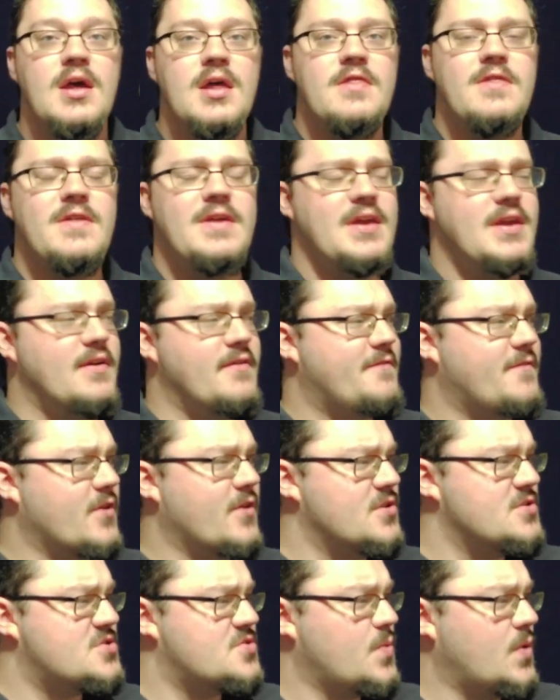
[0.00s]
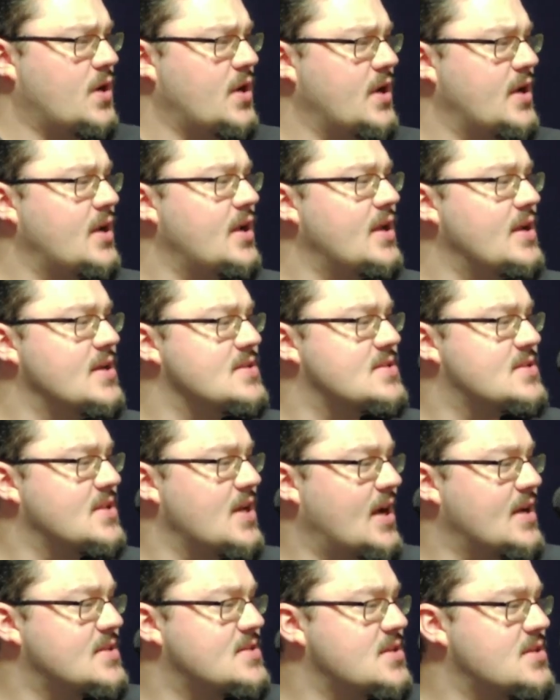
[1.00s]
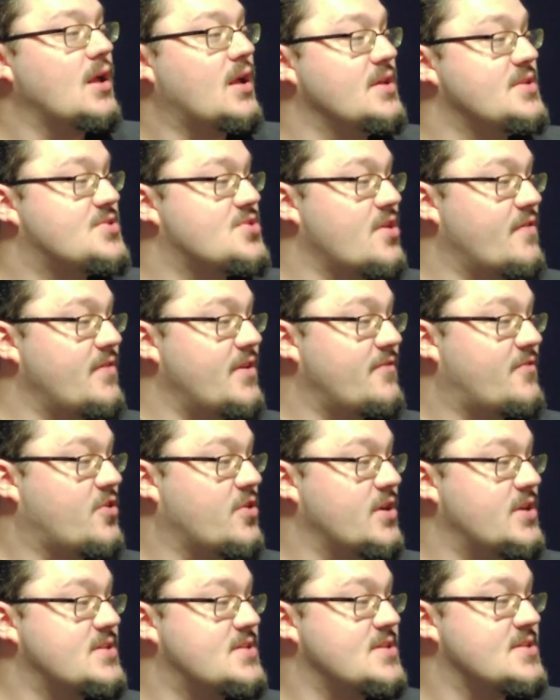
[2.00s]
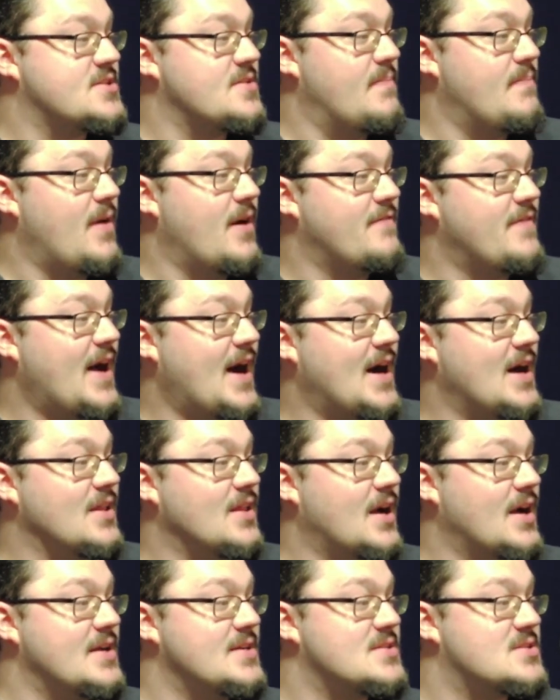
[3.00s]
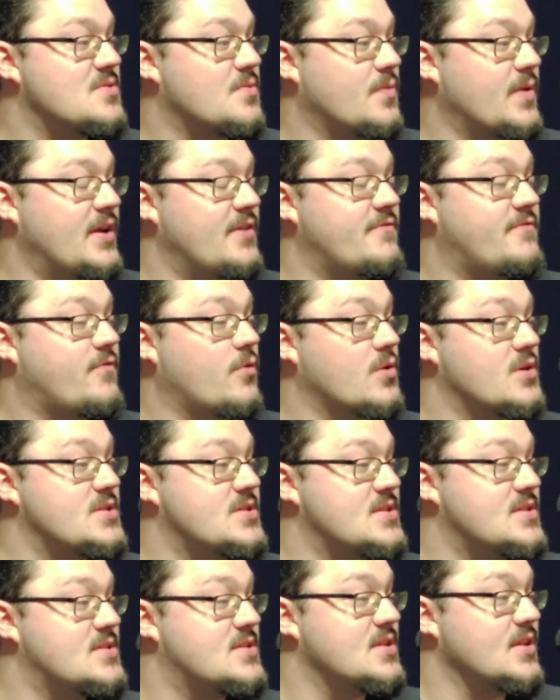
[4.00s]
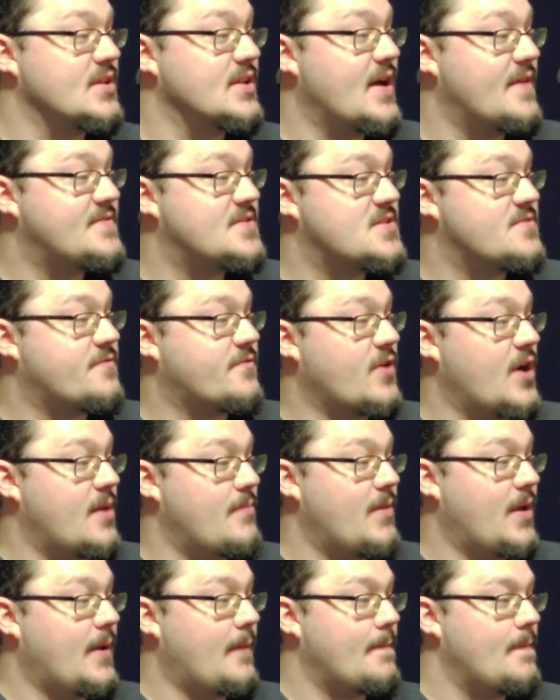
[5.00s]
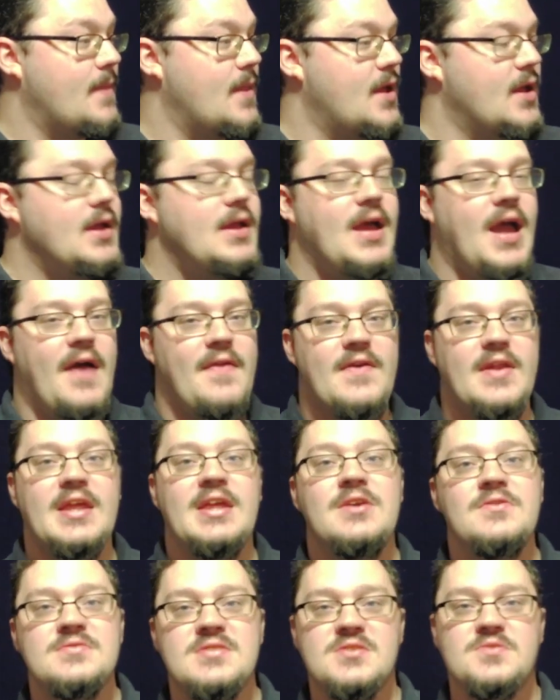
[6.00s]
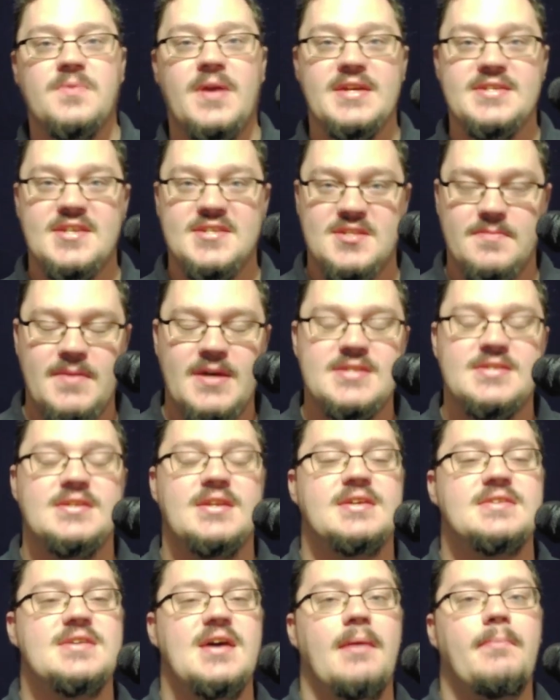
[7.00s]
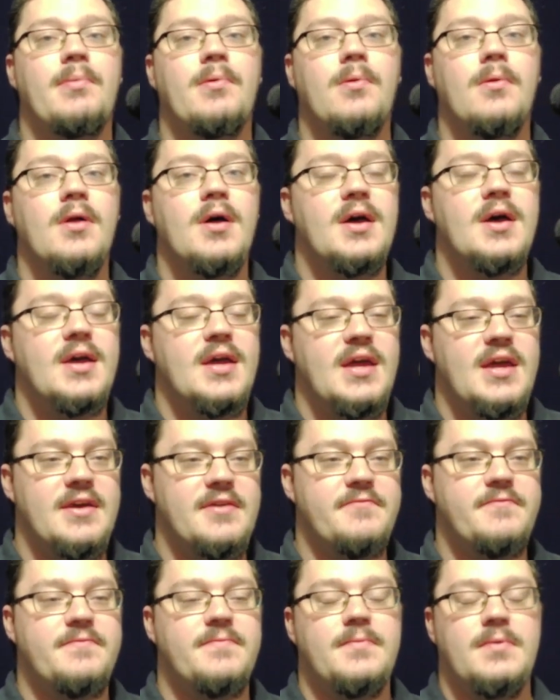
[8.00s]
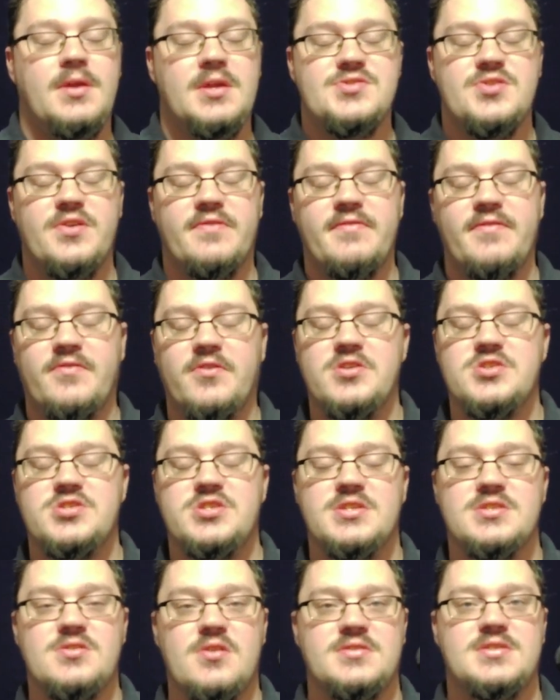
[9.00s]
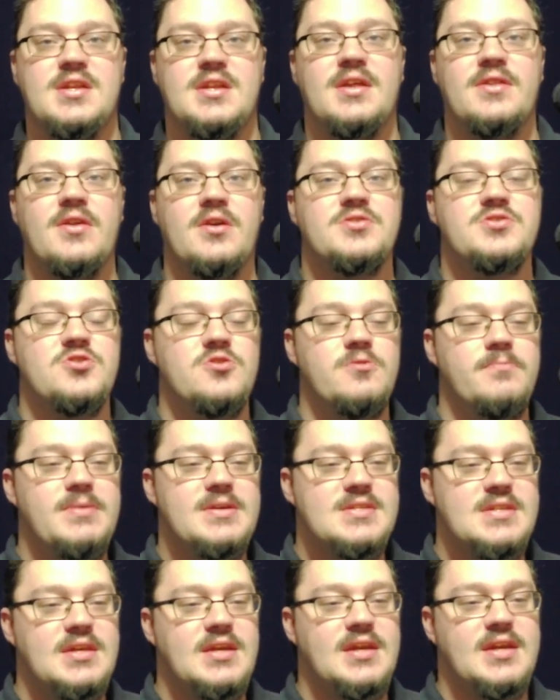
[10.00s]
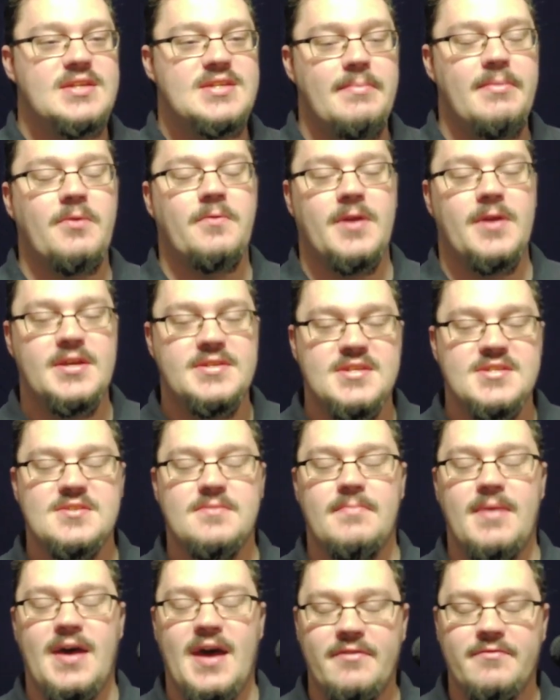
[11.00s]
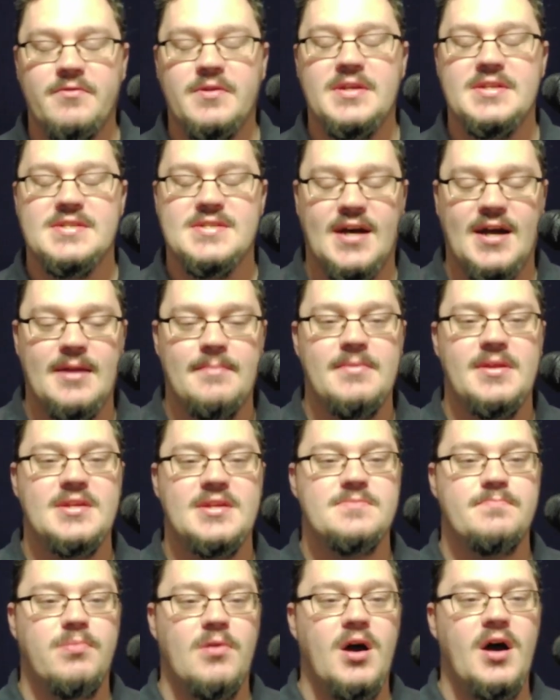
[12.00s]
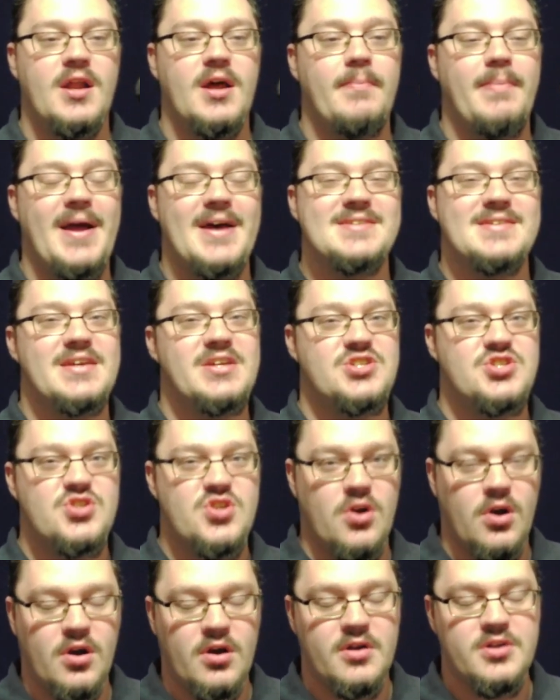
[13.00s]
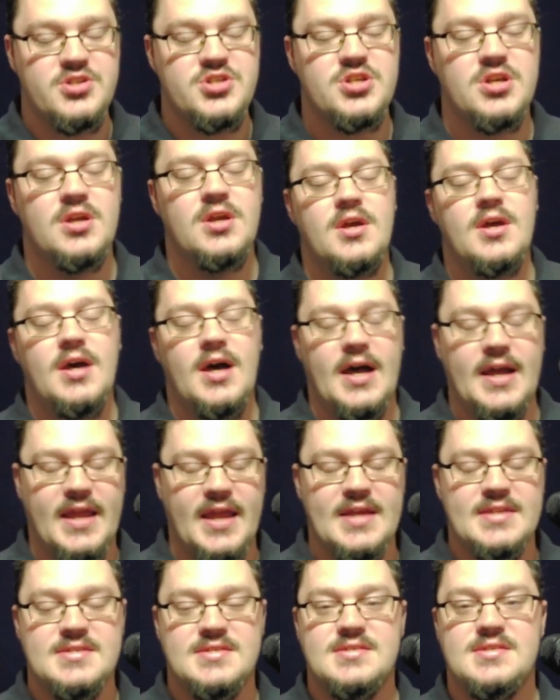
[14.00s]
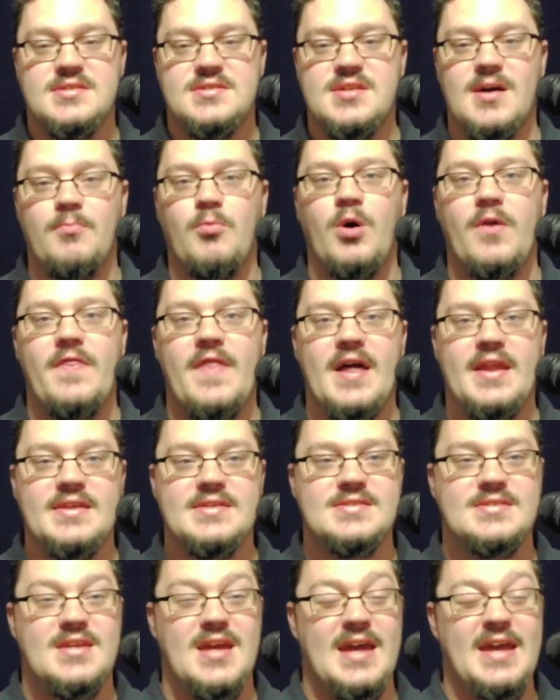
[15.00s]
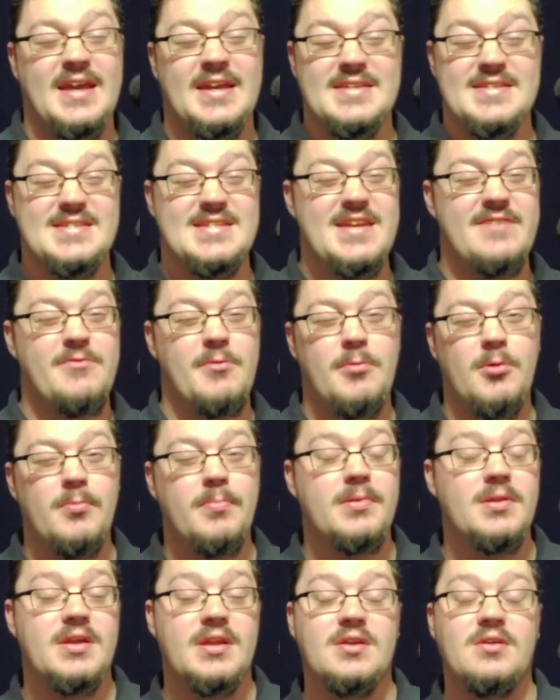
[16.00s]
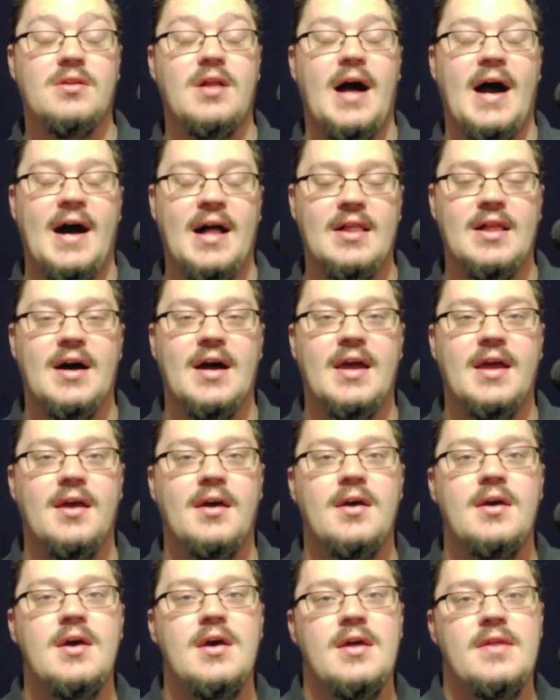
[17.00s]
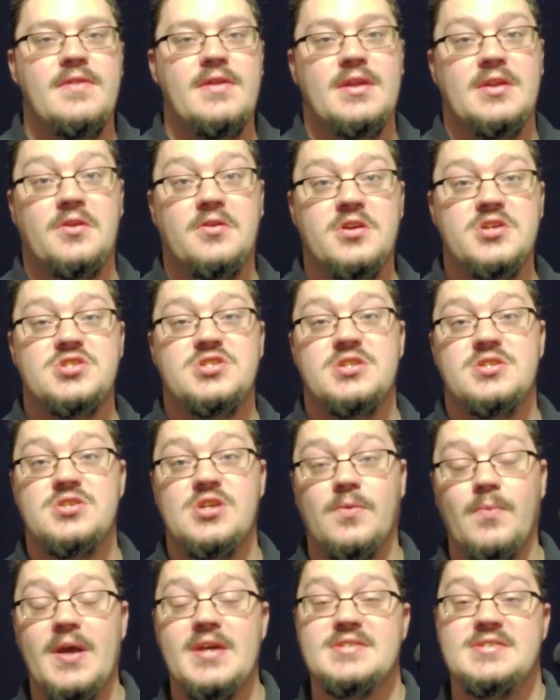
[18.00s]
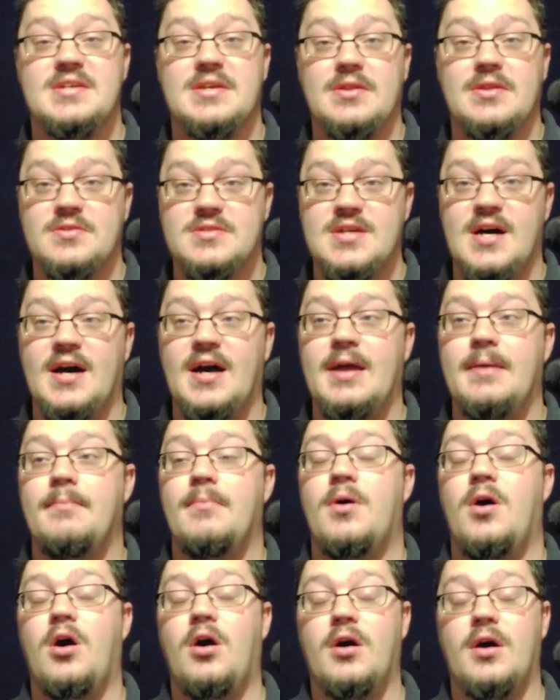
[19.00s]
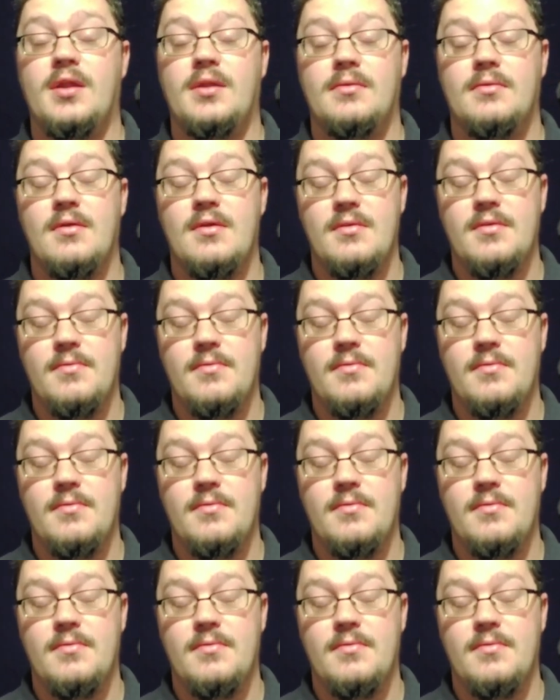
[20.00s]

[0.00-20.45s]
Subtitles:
The first one is that conservative criticism of allies reinforces the left's framing. And then he uses racism as an example. If conservative Christians are sitting there too busy condemning racism every time it is brought up as a charge against someone that is a conceivable political ally, then Christians are wasting their time on